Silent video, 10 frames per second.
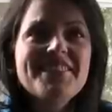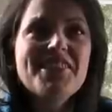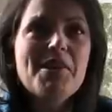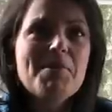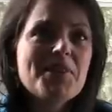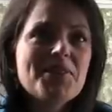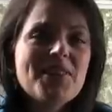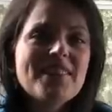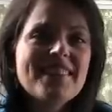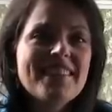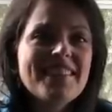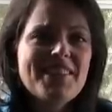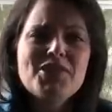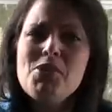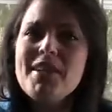to Jamie and Joel.
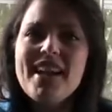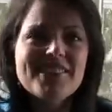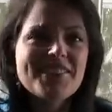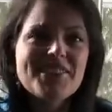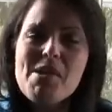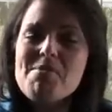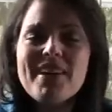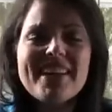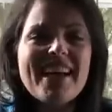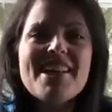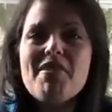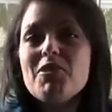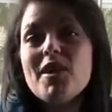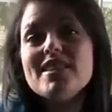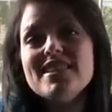They told me I should stop running. I
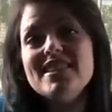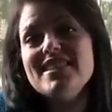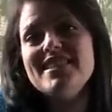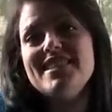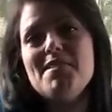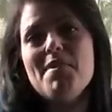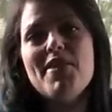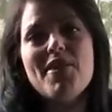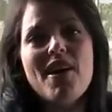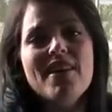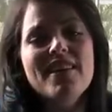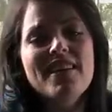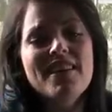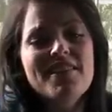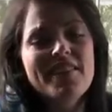never wanted to listen to them. I thought
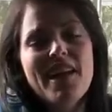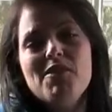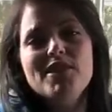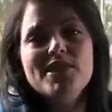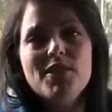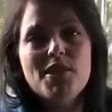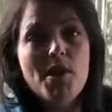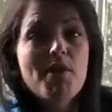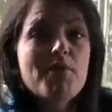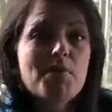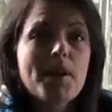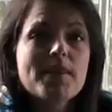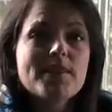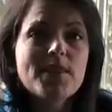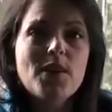that was the only way for
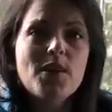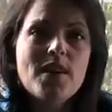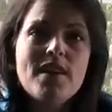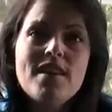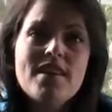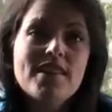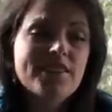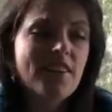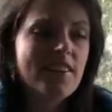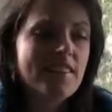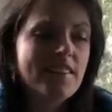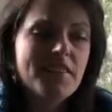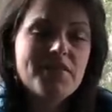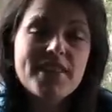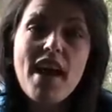me. So started
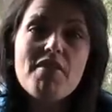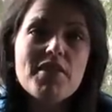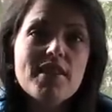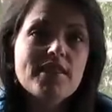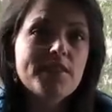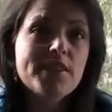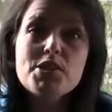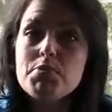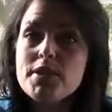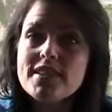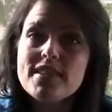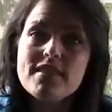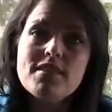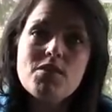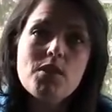lifting heavy, doing
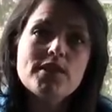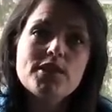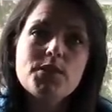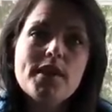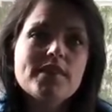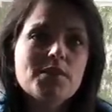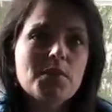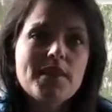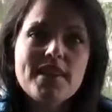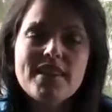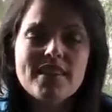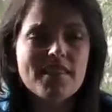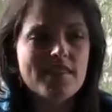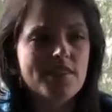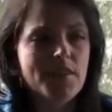sprinting once or twice a week,
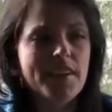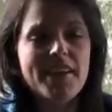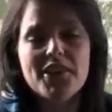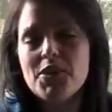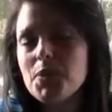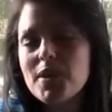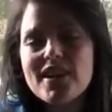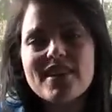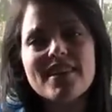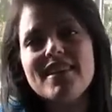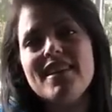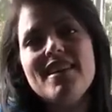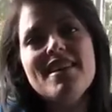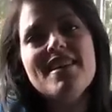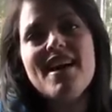doing hill work,
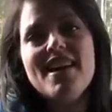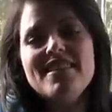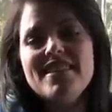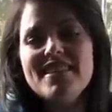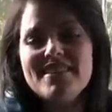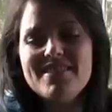and